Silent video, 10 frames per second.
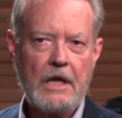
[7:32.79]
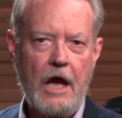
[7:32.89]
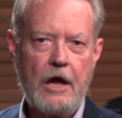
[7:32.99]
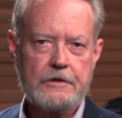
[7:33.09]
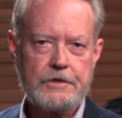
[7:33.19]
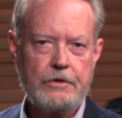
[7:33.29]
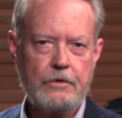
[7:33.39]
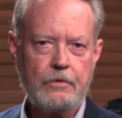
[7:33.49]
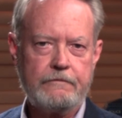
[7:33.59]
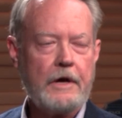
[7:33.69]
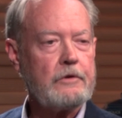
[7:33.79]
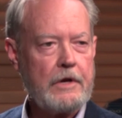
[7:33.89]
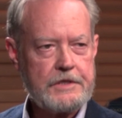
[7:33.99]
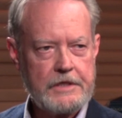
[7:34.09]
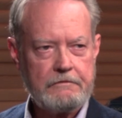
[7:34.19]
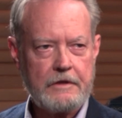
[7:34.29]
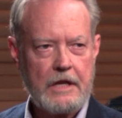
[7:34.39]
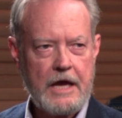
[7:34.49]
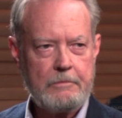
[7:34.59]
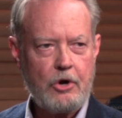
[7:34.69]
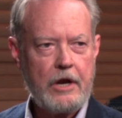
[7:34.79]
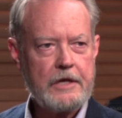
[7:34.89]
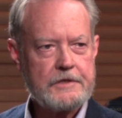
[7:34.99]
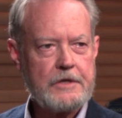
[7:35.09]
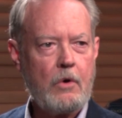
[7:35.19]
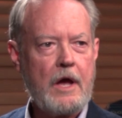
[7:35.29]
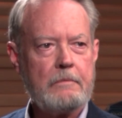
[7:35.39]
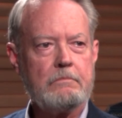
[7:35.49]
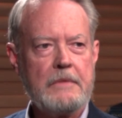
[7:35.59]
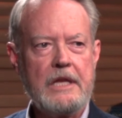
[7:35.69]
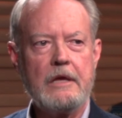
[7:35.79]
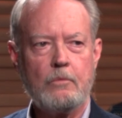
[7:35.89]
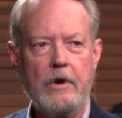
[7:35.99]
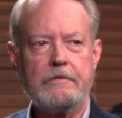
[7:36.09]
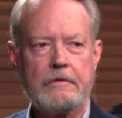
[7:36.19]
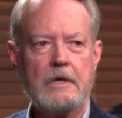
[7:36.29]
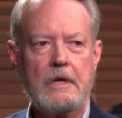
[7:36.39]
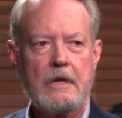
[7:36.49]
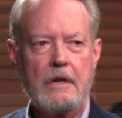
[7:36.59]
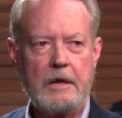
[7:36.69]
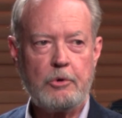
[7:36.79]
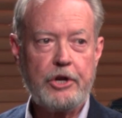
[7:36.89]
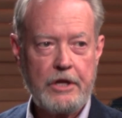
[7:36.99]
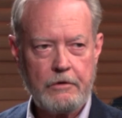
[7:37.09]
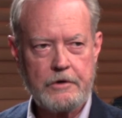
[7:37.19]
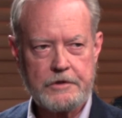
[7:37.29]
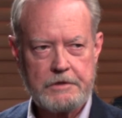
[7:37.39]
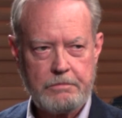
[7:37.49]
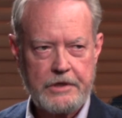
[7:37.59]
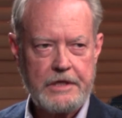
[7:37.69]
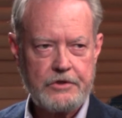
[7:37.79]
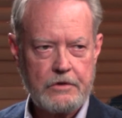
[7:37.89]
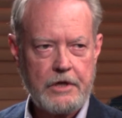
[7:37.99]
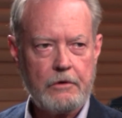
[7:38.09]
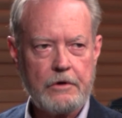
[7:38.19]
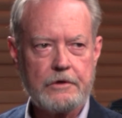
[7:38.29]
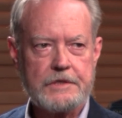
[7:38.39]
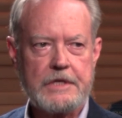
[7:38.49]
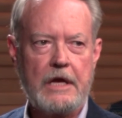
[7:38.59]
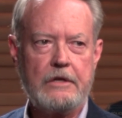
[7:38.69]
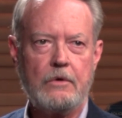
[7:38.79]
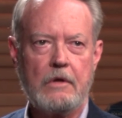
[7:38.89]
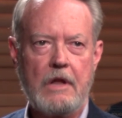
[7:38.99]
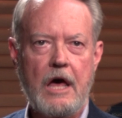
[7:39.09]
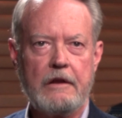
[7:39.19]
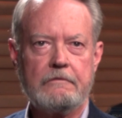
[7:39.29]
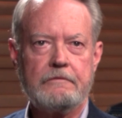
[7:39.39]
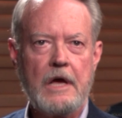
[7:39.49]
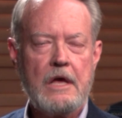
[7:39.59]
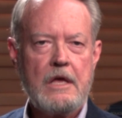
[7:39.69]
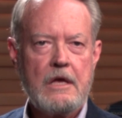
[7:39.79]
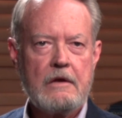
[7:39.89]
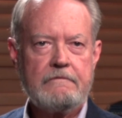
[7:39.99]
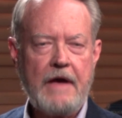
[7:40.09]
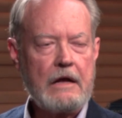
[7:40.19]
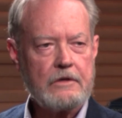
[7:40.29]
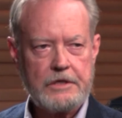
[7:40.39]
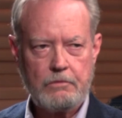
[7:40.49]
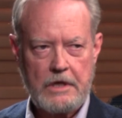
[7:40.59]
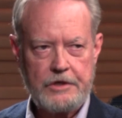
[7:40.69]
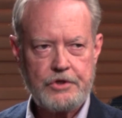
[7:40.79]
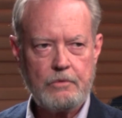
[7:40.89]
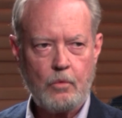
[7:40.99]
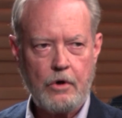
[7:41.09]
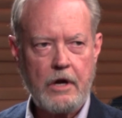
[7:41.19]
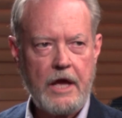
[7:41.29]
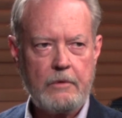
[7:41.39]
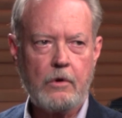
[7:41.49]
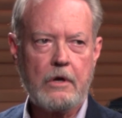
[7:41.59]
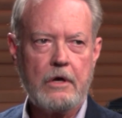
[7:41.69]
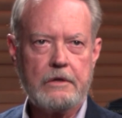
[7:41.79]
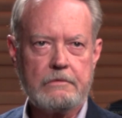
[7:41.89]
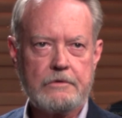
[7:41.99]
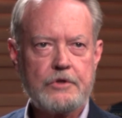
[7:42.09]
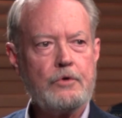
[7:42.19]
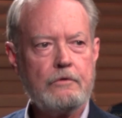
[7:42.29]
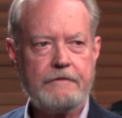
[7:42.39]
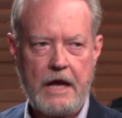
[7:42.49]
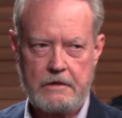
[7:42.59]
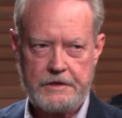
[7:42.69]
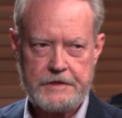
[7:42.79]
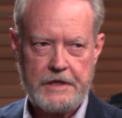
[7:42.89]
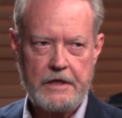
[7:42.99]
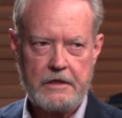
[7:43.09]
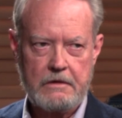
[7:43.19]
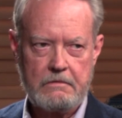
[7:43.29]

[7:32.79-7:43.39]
I also do fundraising for the library, so I'm meeting with library donors and potential donors. I do a lot of faculty relation work. I work on two faculty senate